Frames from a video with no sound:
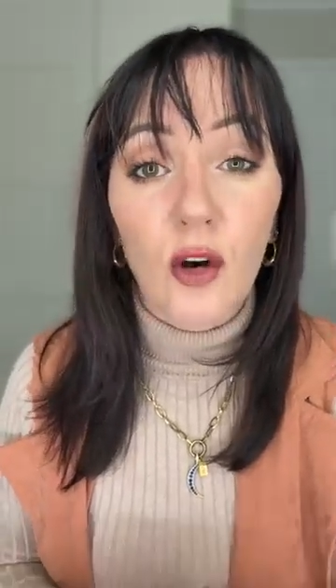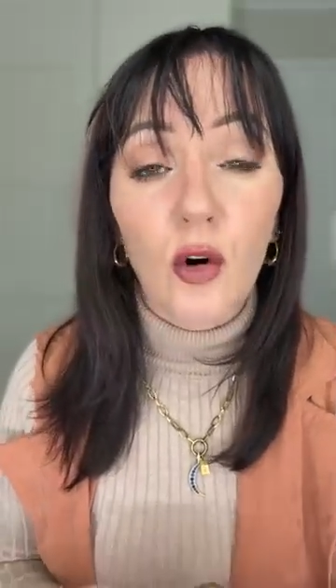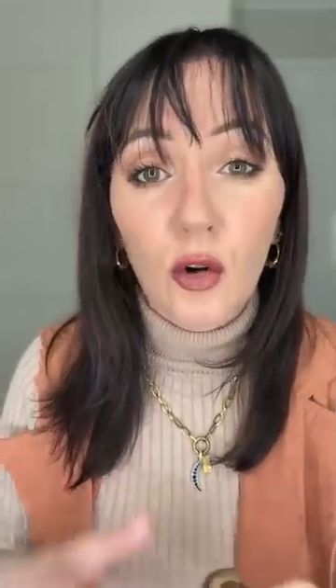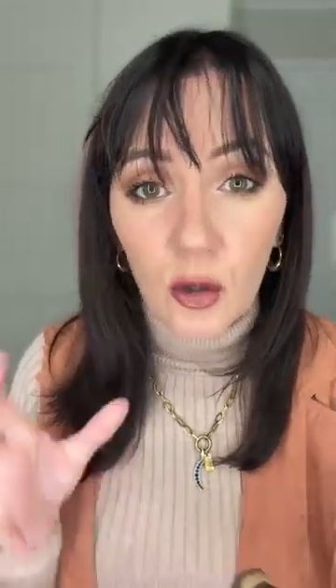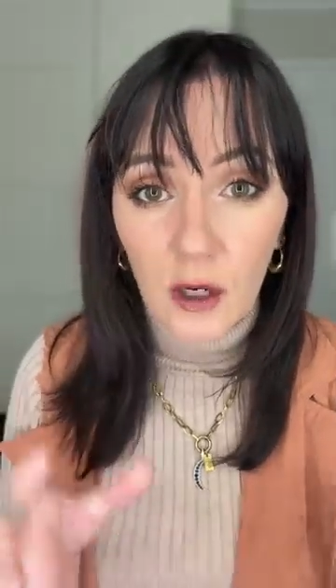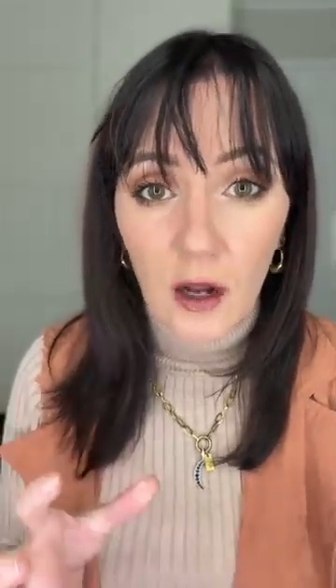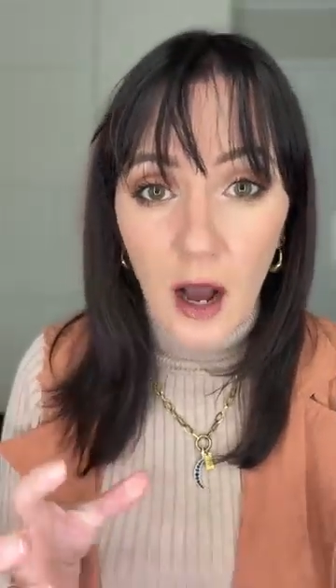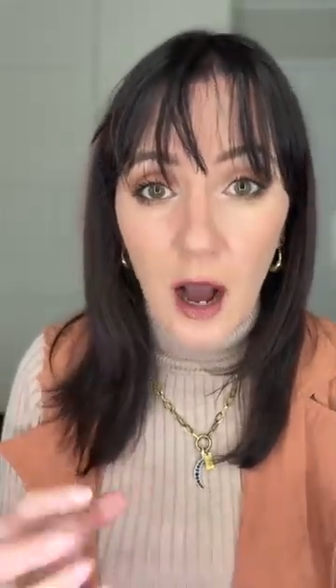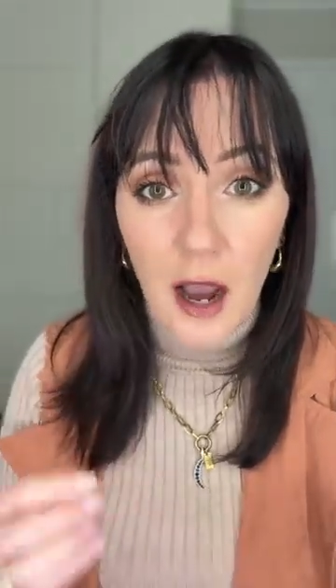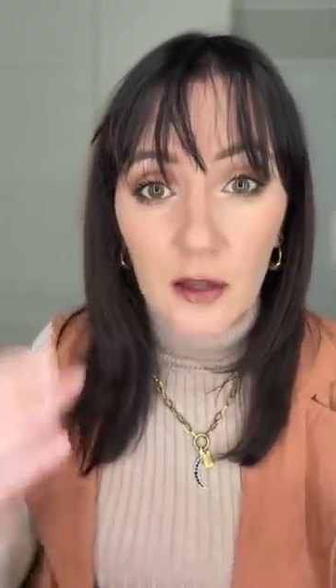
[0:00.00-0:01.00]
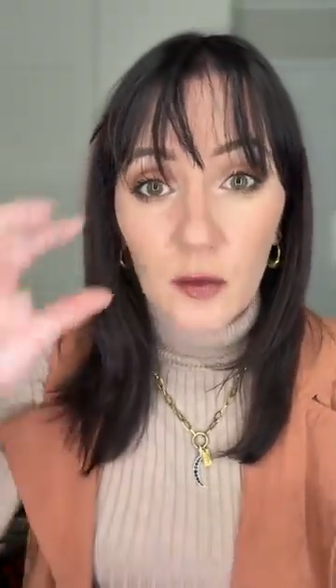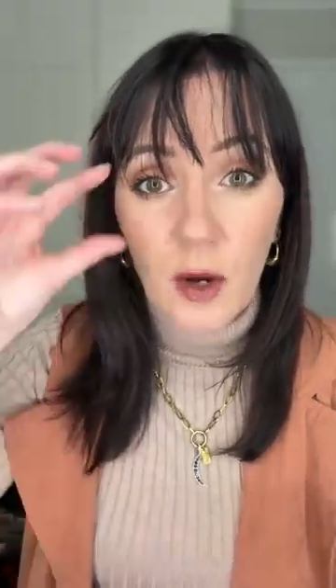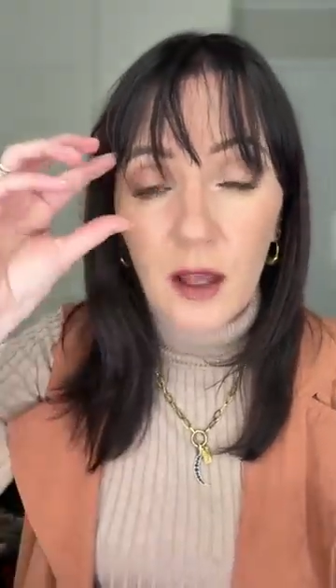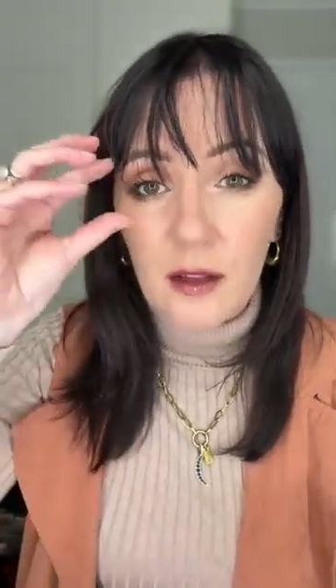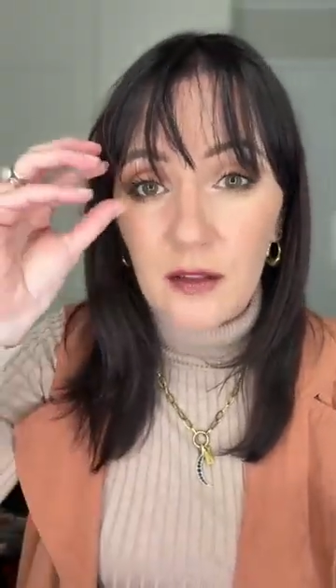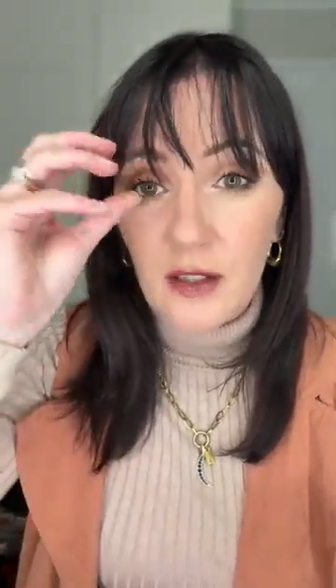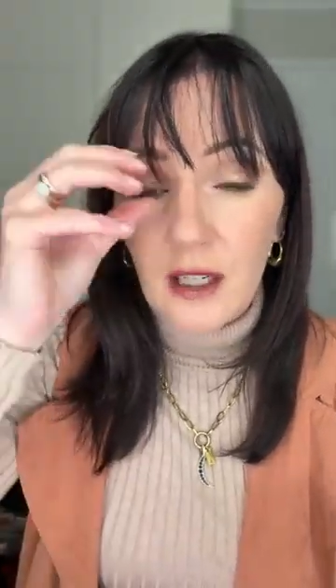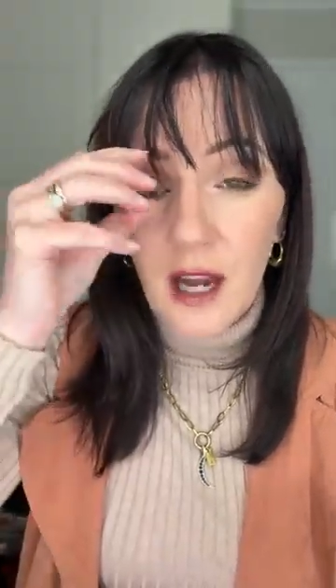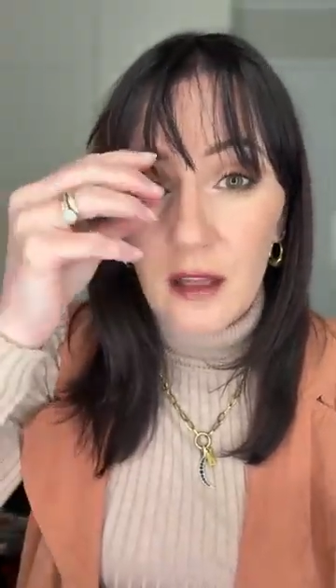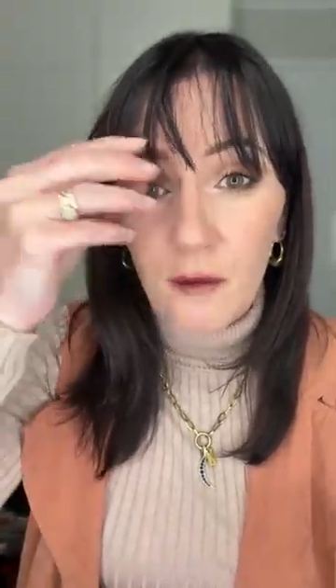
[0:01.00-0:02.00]
the hooded eyes where the
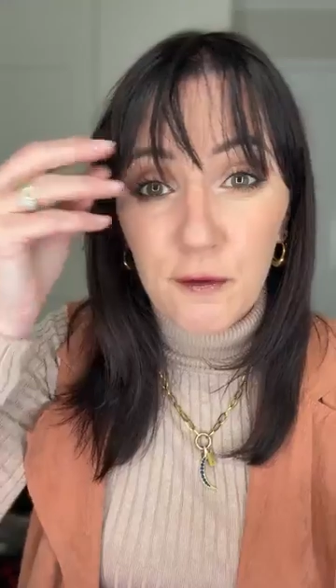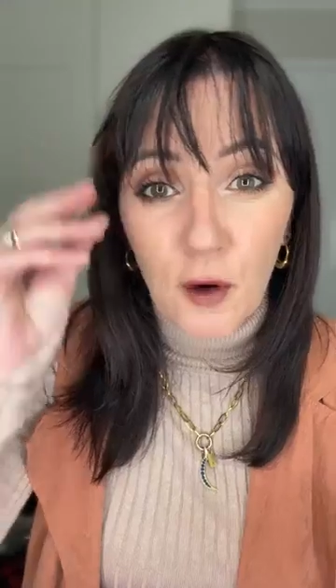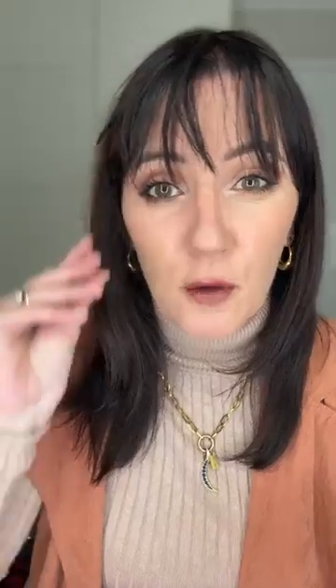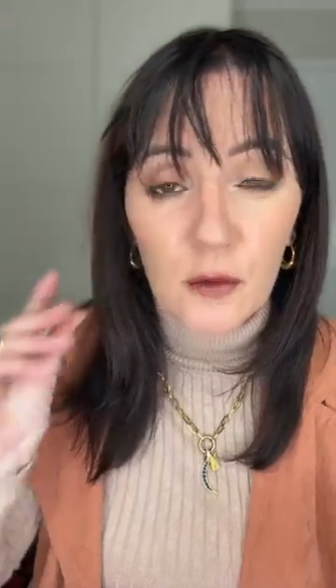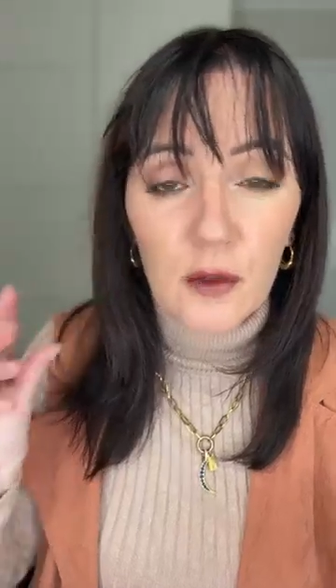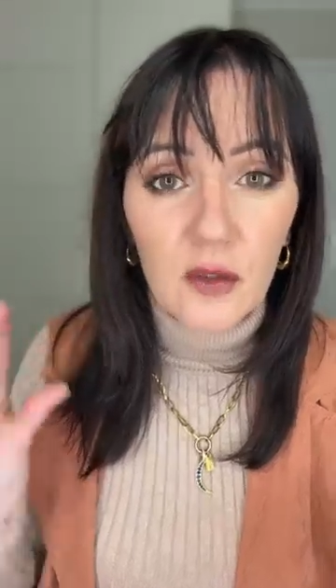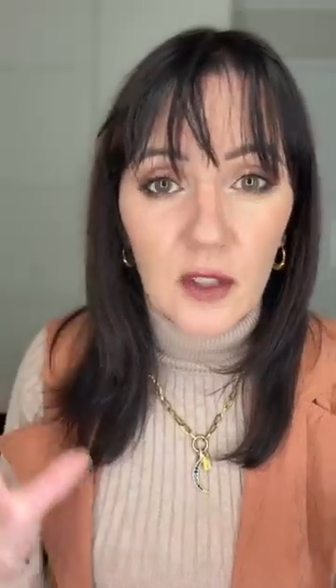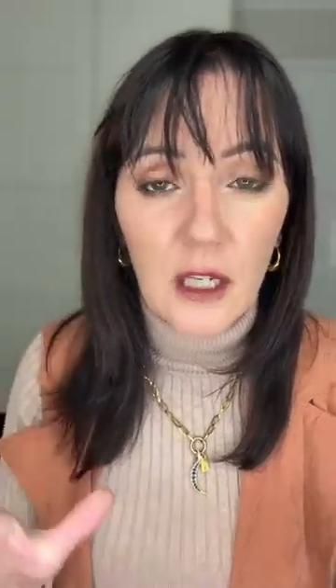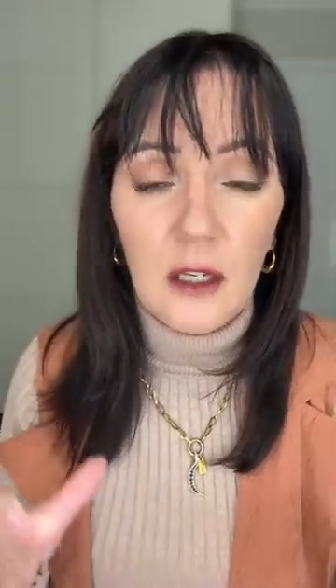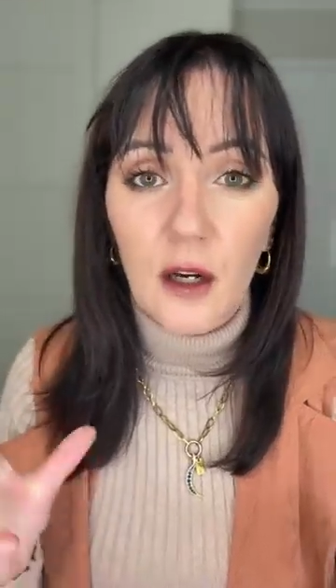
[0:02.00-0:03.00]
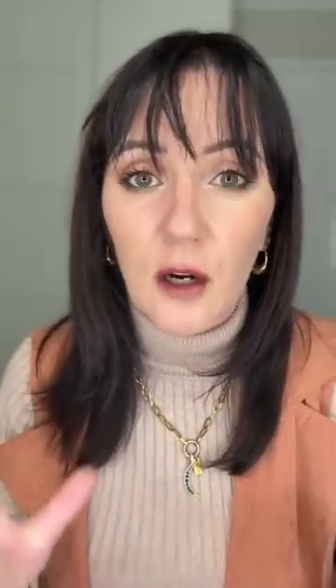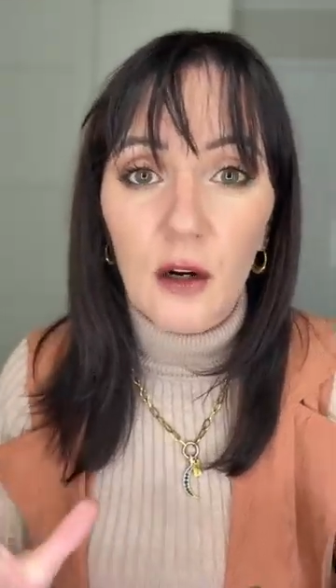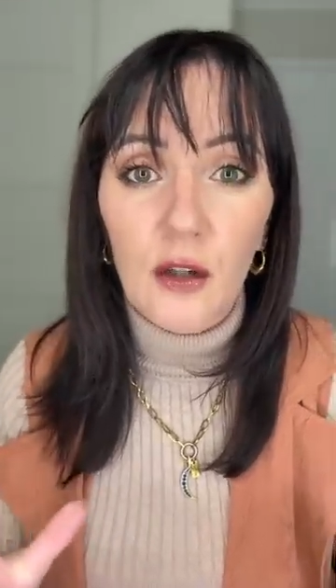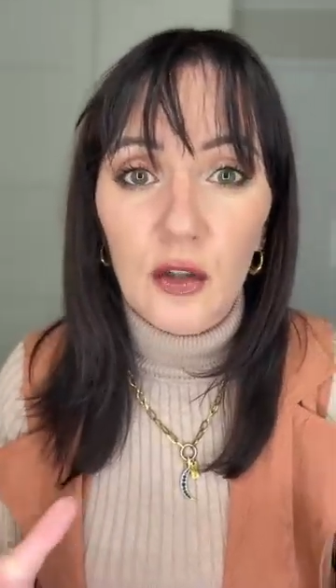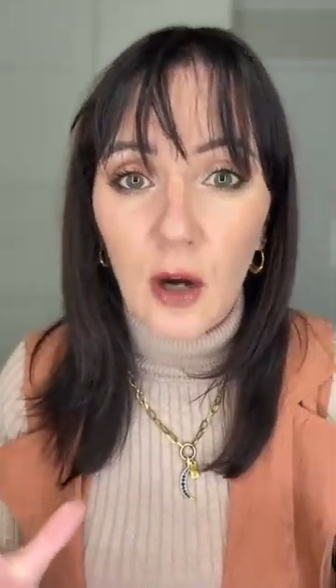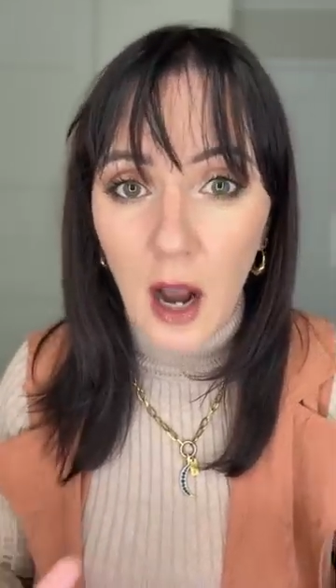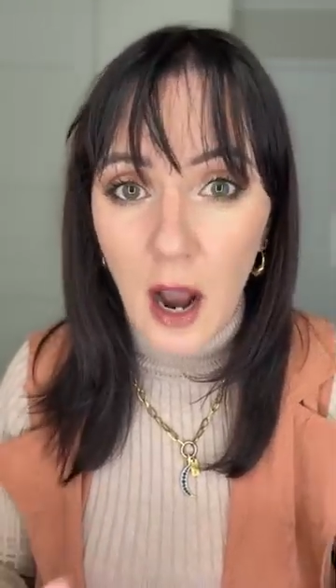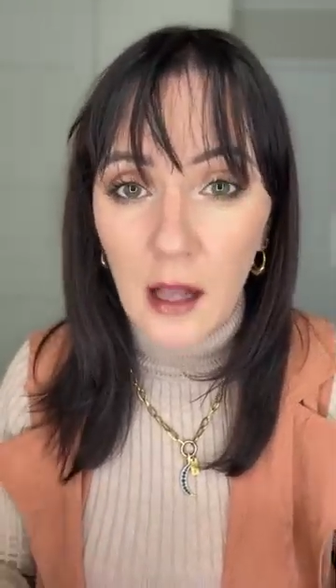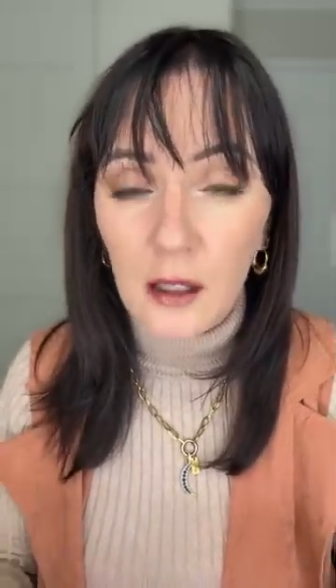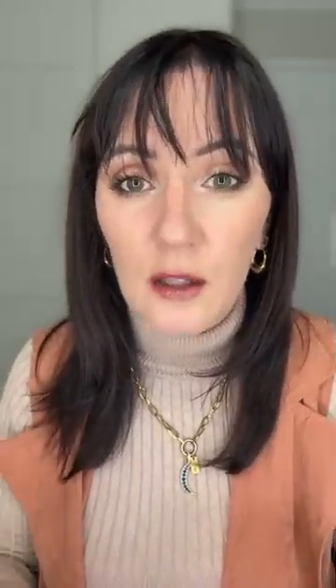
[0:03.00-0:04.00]
skin and the folds of skin across your
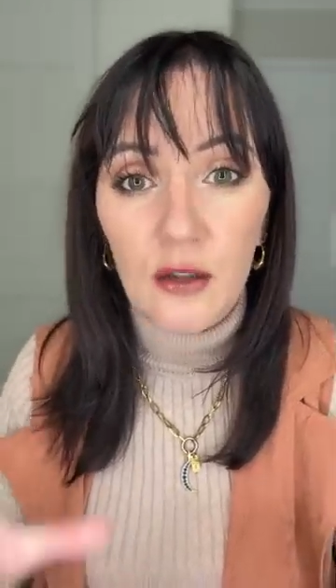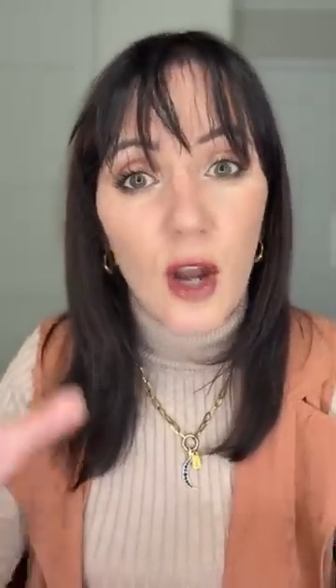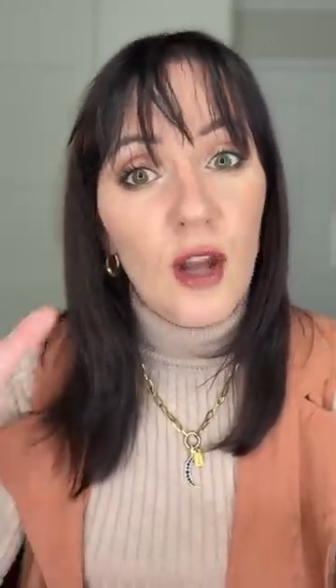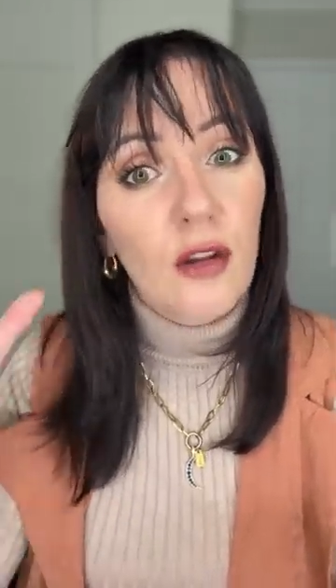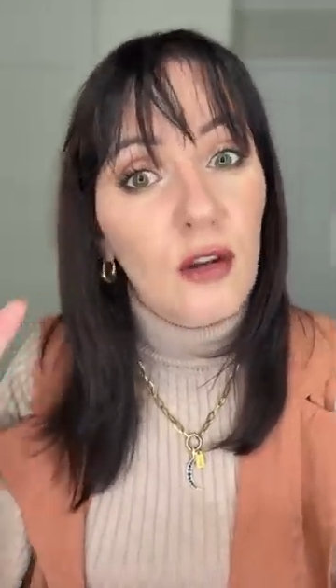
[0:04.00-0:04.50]
eyelids,